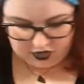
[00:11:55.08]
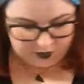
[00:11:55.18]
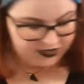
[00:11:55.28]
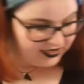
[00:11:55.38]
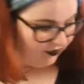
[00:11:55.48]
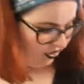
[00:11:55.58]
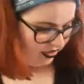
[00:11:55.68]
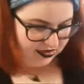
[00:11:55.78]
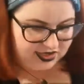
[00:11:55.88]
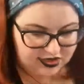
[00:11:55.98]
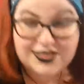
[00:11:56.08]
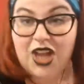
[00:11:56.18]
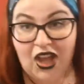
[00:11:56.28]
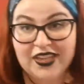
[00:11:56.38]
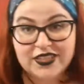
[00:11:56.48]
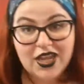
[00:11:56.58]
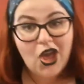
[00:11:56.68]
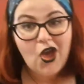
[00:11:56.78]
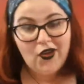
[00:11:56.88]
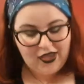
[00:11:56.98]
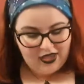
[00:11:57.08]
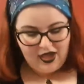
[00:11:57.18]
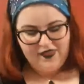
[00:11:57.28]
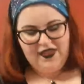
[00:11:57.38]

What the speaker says: specifically set aside. Okay, and